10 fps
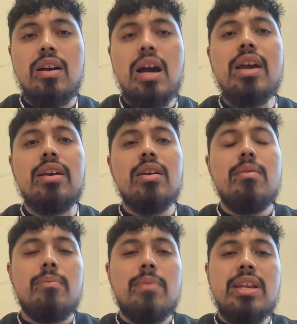Hi,
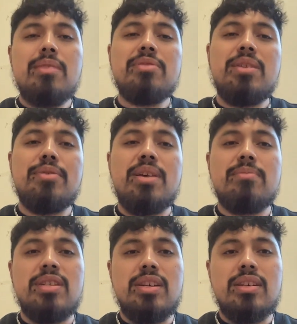my name's Abraham
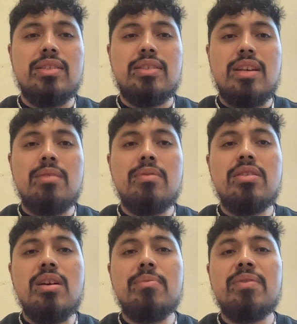Diaz, and the
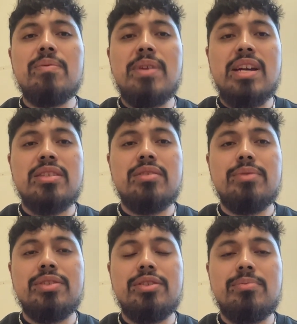topic for my action
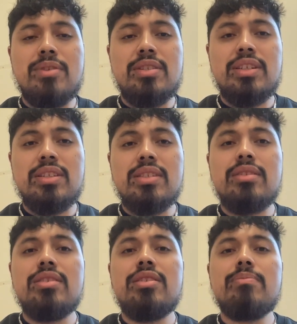research project is
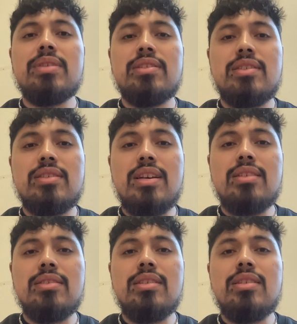teaching business
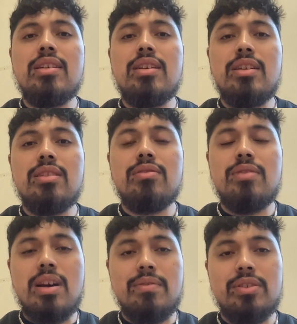and CTE to
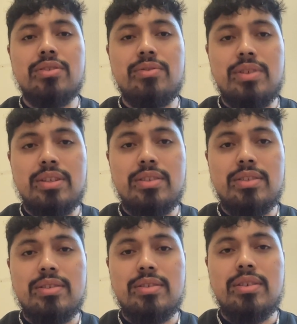diverse
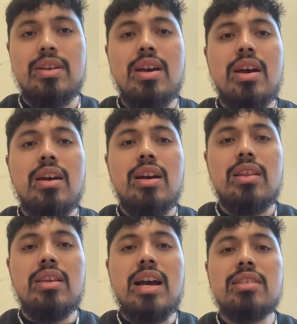students.
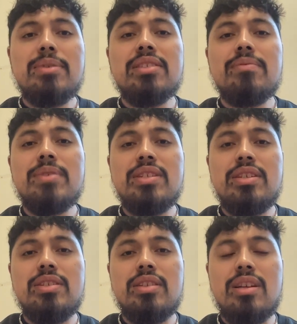The aspects of my
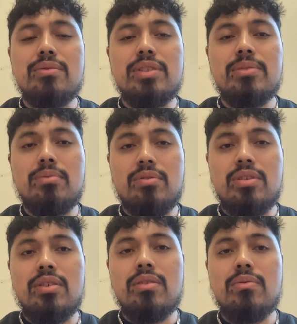teaching that I was
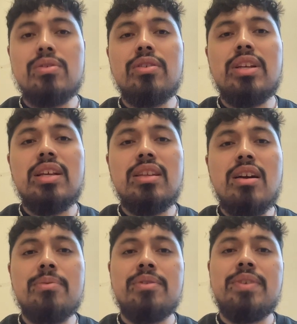exploring was looking at the
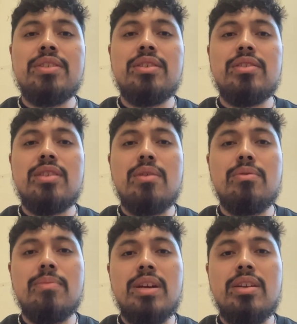observations that
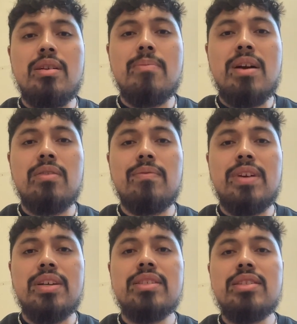were made about
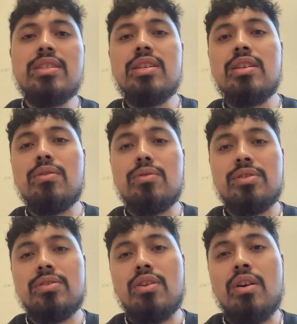various CTE
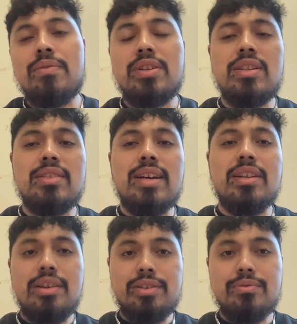courses offered in a
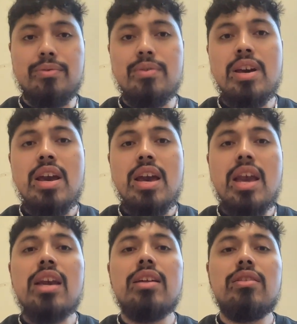secondary school
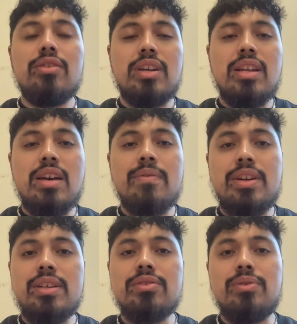and looking at
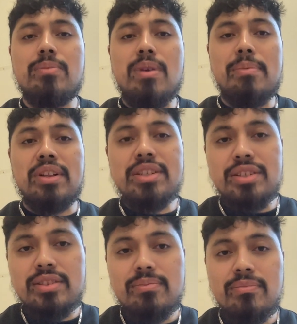various student
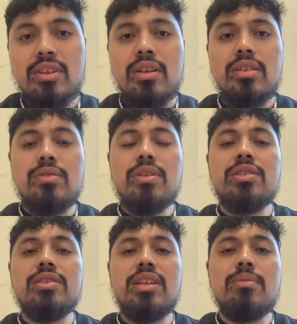populations to
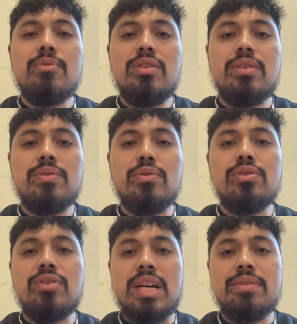understand the motives
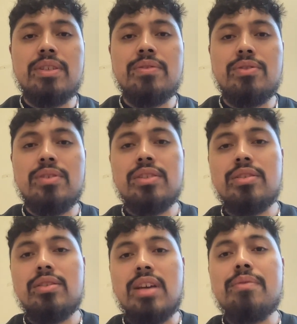or drives of
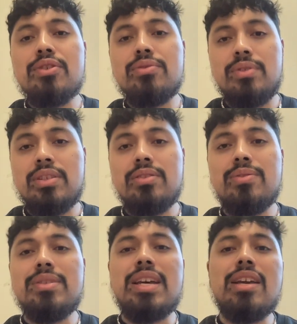diverse students
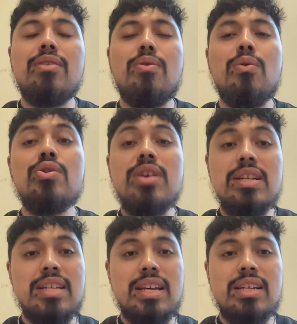to take or
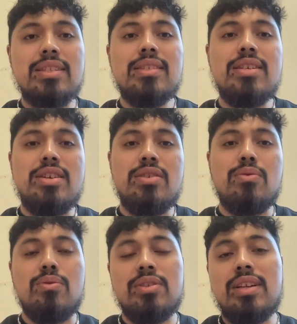not take a
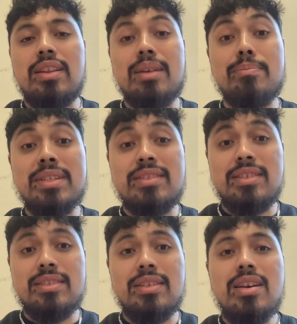CTE course like
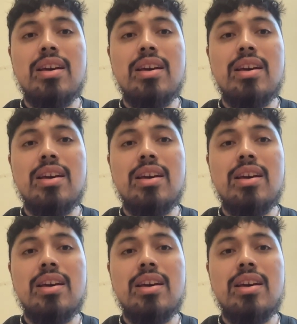business.